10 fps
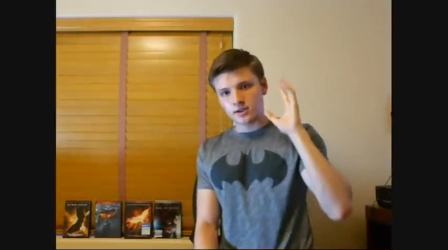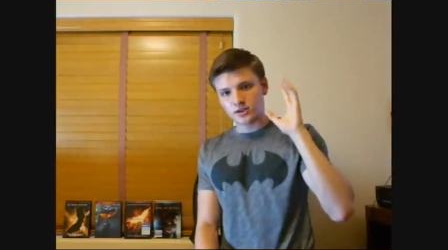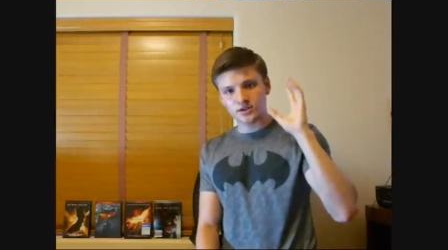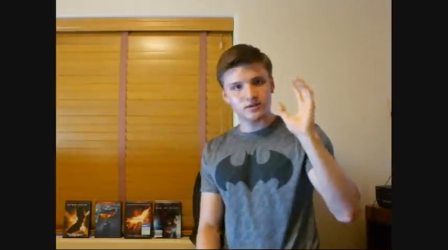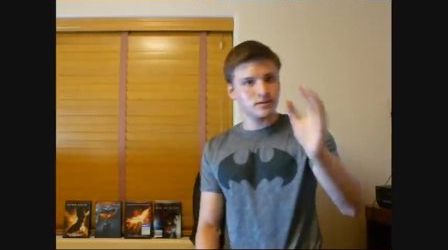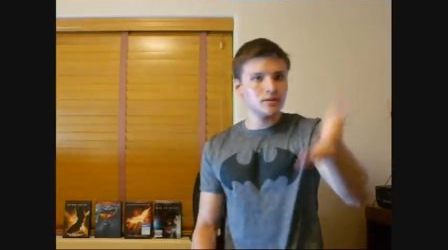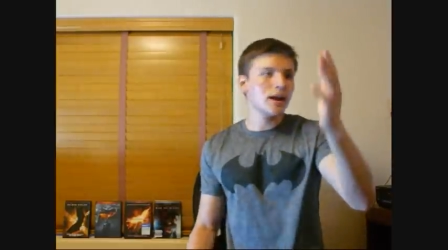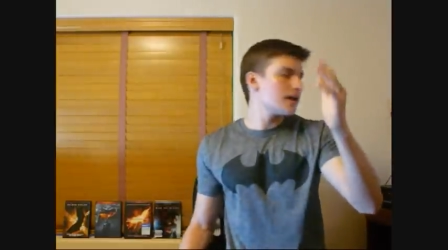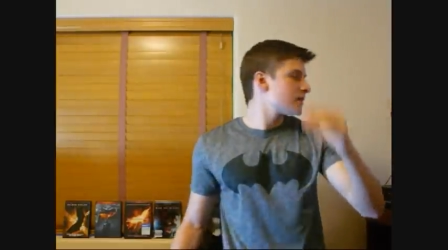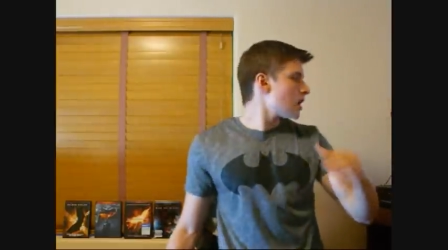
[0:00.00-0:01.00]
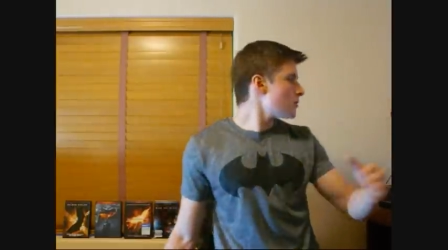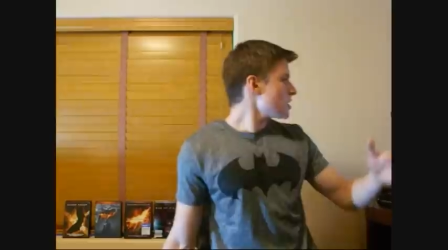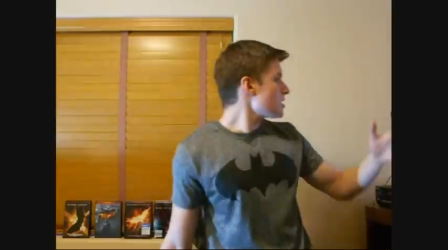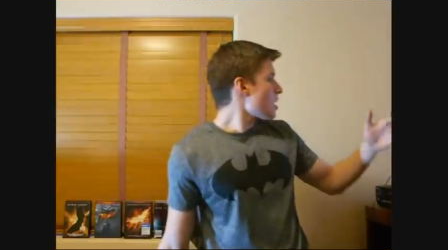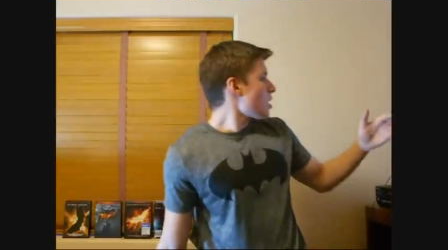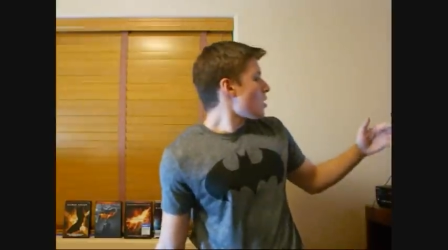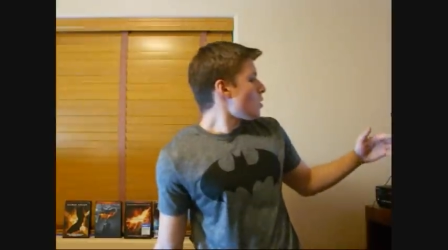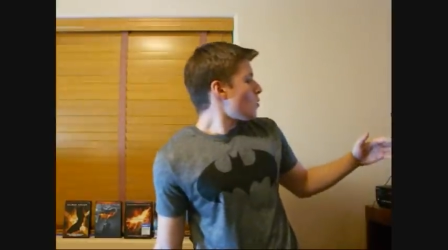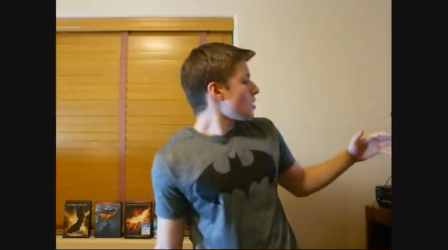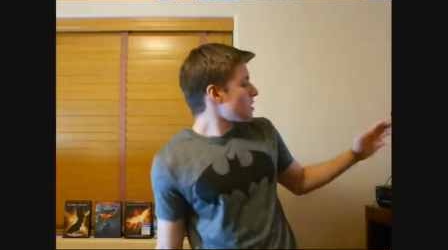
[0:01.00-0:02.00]
Just, yeah, tell me
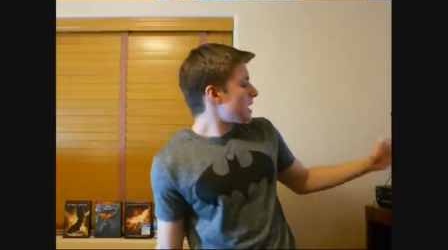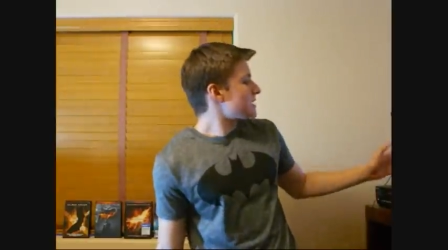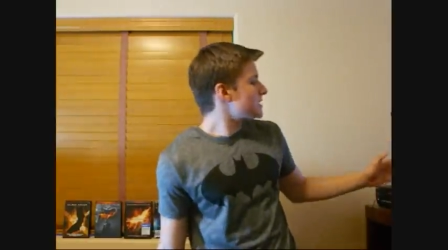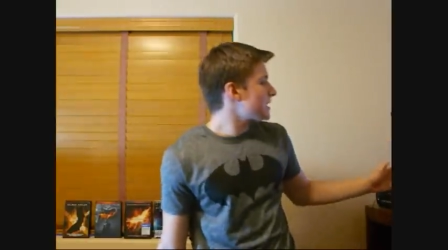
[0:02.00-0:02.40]
what you guys